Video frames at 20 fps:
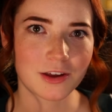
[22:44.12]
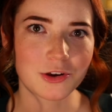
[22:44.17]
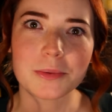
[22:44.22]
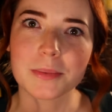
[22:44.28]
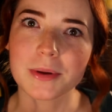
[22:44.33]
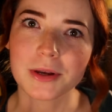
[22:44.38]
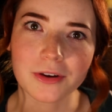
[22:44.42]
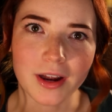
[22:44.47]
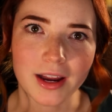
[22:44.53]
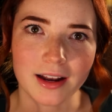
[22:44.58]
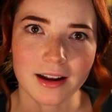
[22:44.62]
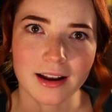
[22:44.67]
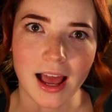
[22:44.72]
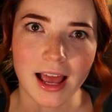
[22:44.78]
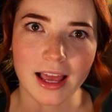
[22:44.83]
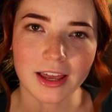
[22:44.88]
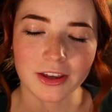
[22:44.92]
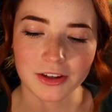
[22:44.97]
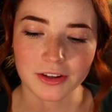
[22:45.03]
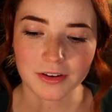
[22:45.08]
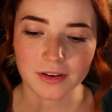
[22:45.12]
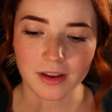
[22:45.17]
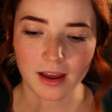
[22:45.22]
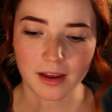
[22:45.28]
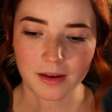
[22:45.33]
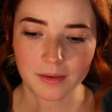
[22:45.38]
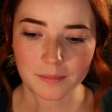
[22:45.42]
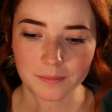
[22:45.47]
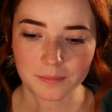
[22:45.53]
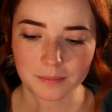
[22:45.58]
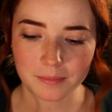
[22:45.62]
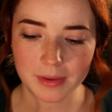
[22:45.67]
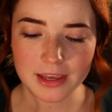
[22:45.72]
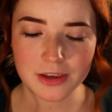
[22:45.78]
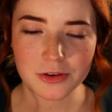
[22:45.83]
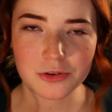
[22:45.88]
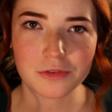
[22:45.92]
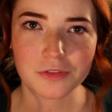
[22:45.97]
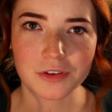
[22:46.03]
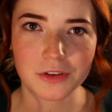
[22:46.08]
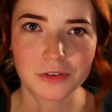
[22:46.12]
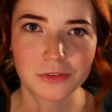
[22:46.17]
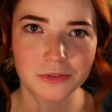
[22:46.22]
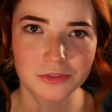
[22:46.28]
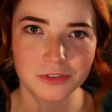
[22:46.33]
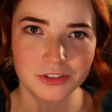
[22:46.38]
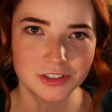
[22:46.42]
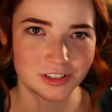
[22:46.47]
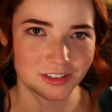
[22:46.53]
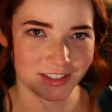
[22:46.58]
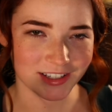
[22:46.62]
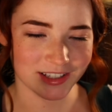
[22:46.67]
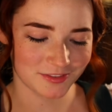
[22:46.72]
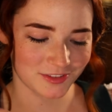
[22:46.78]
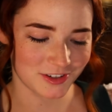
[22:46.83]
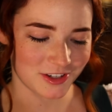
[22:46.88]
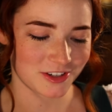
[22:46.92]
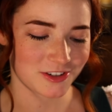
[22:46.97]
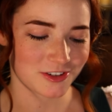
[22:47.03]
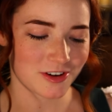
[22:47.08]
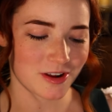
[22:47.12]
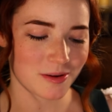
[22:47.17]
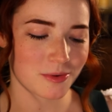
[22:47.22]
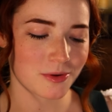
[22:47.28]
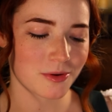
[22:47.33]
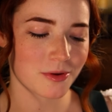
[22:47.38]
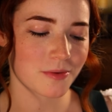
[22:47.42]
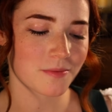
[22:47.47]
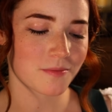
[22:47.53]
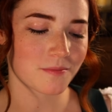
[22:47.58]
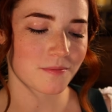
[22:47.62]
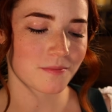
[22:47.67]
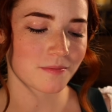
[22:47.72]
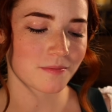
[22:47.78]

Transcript: Yeah, that would be great. I could pay you a few shillings for your trouble.